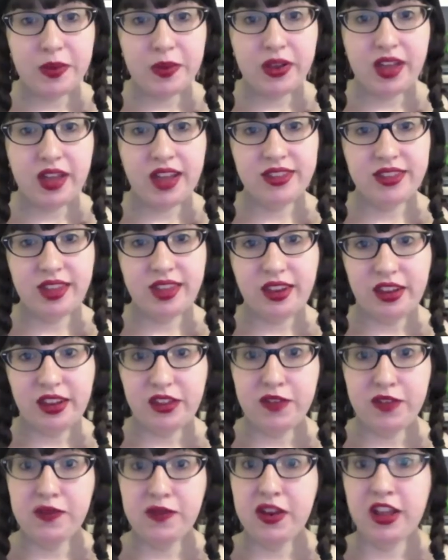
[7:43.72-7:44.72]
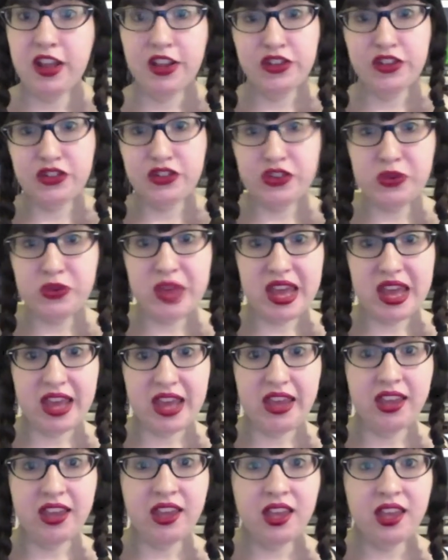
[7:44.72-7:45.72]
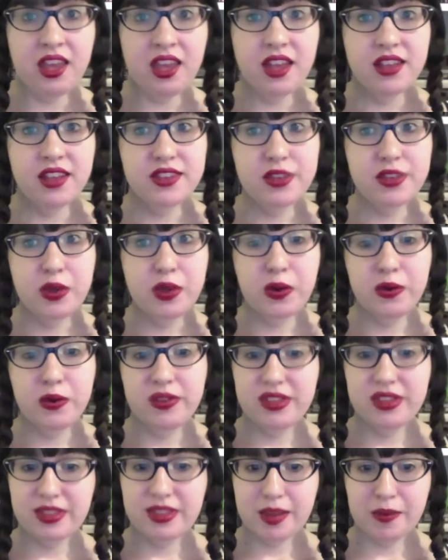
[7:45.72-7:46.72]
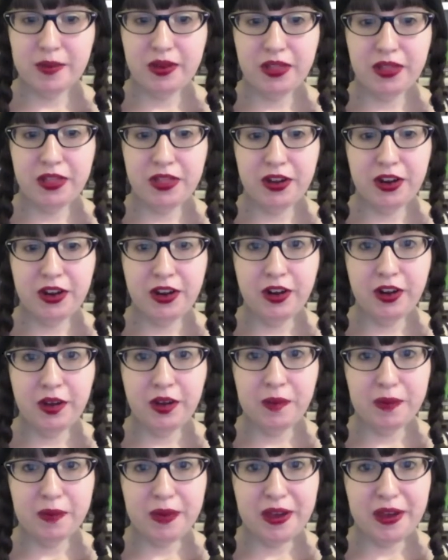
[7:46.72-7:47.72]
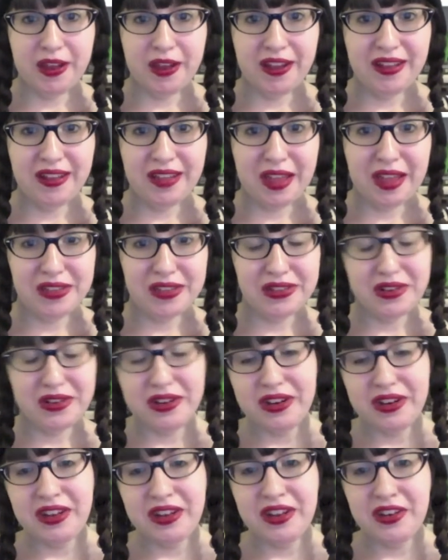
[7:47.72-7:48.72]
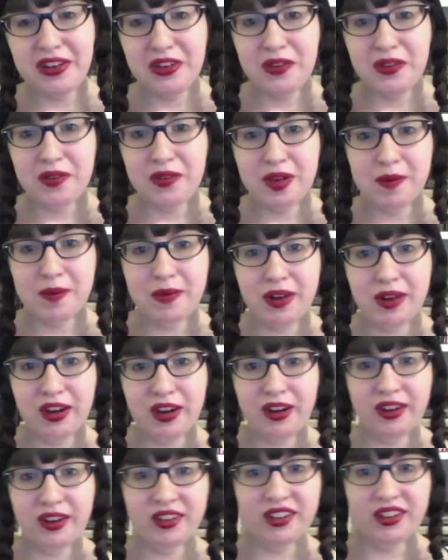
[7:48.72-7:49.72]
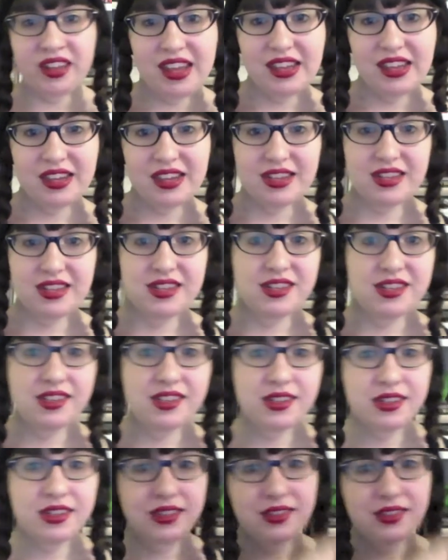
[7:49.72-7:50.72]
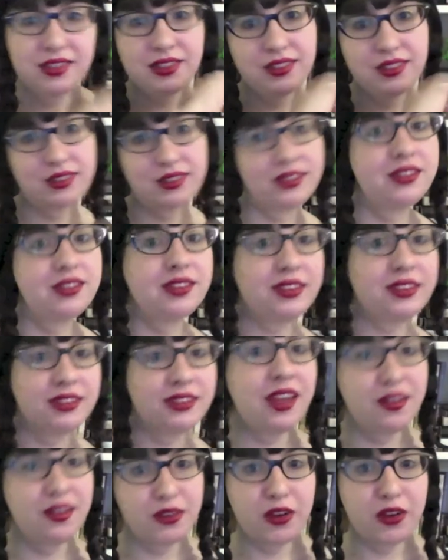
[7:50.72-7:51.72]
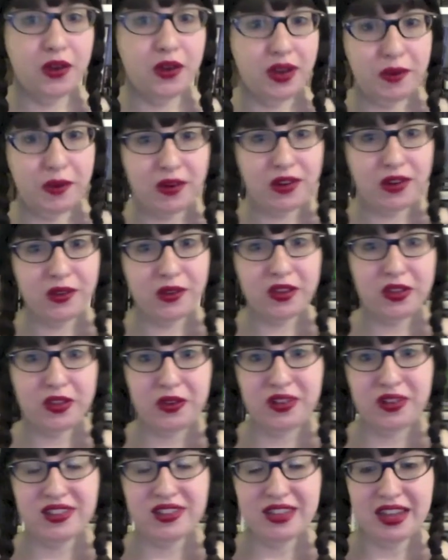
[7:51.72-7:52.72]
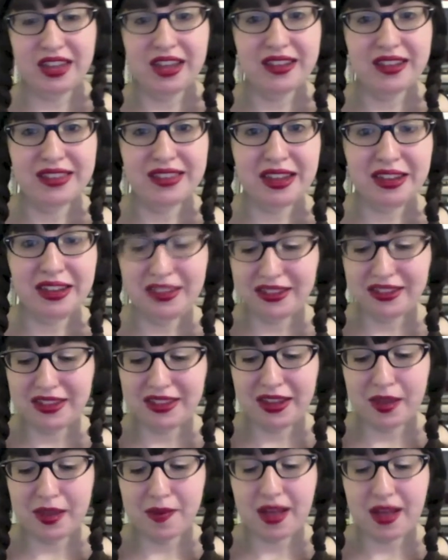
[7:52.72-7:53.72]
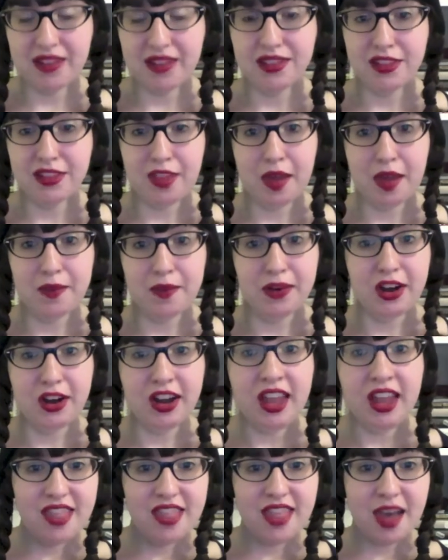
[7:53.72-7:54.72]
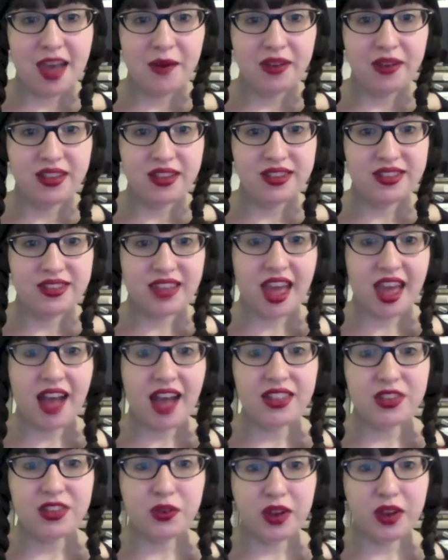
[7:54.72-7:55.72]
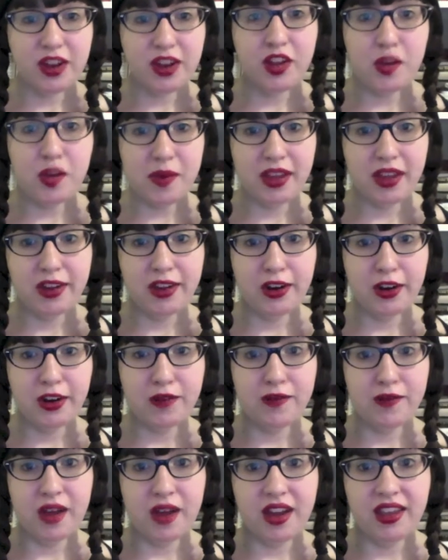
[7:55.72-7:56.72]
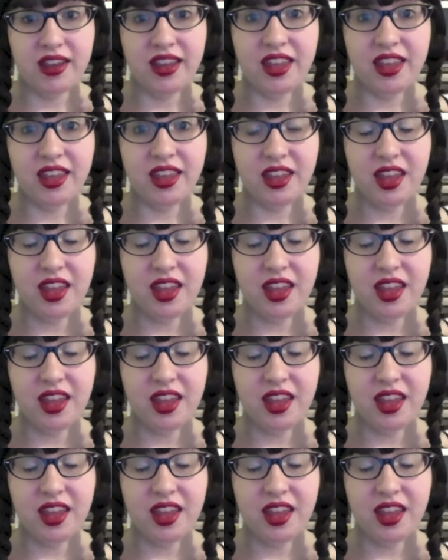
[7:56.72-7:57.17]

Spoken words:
book I technically finished today, so December 3rd, but I started it in November, and I don't know. I want to include it today because I need to take it back to the library. And that was Cat's Cradle by Kurt Vonnegut.